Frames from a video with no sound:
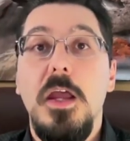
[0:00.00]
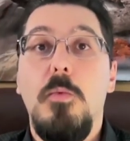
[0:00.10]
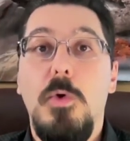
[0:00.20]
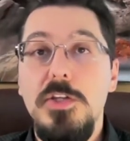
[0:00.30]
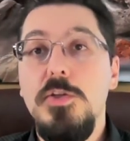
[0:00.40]

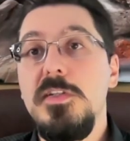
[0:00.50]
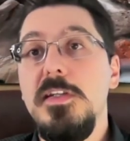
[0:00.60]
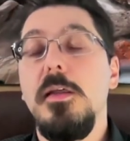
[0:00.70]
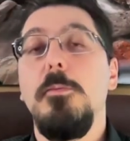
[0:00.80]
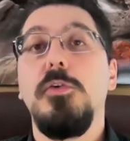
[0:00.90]
once you see
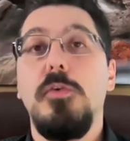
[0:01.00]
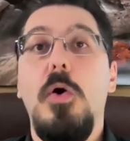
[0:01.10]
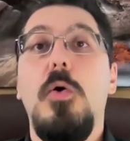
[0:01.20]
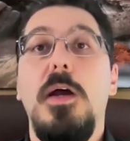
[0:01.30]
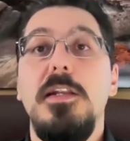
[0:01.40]
them
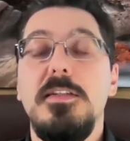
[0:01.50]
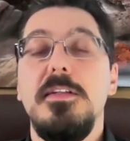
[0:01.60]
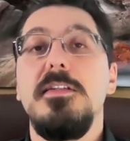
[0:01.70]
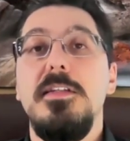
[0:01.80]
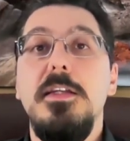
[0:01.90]
grow and
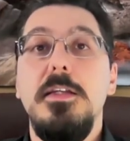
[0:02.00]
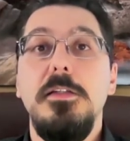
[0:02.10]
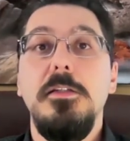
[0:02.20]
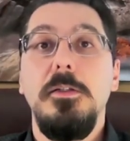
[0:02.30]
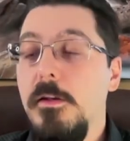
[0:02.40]
succeed,